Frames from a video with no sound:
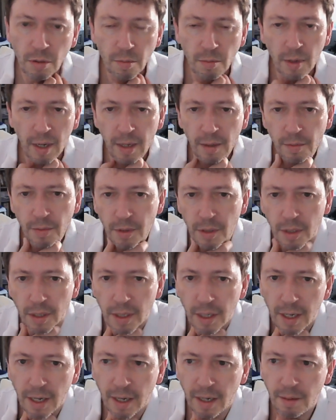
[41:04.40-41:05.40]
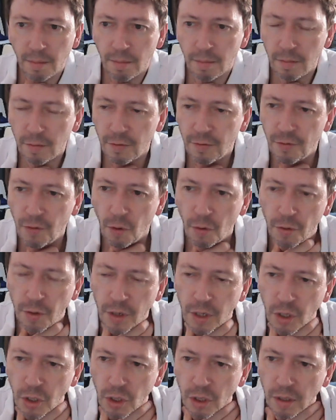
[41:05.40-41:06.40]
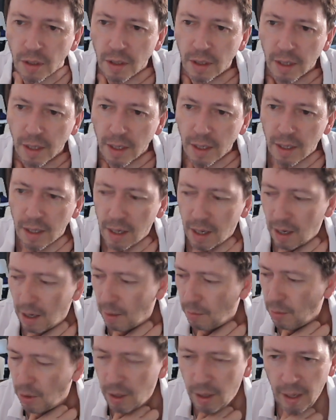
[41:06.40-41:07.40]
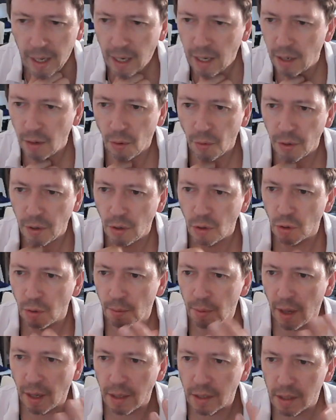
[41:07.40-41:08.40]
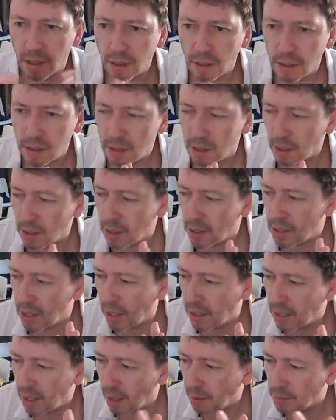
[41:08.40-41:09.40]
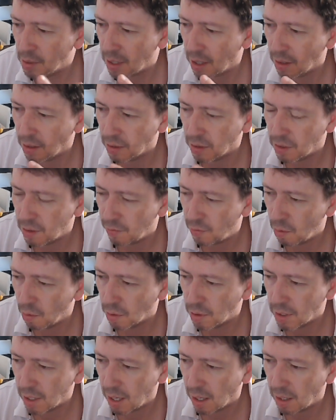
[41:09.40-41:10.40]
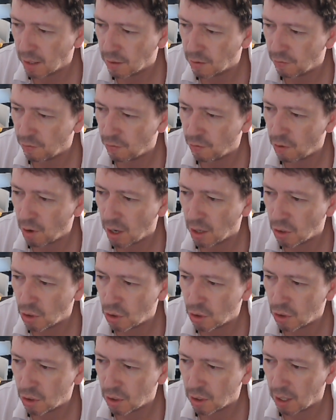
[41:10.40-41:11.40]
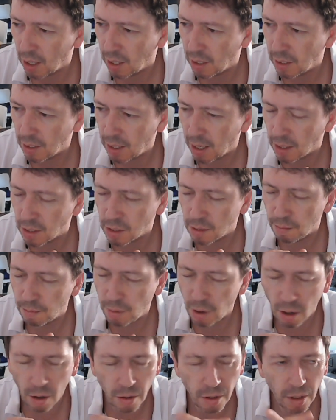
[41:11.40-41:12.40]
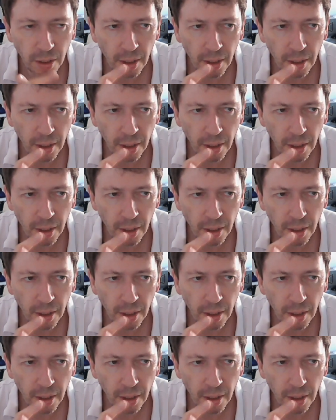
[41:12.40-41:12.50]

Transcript: round 4th edition. You can get it in all the usual places. As I say, DM's Guild if you want to get it fresh and get some pod.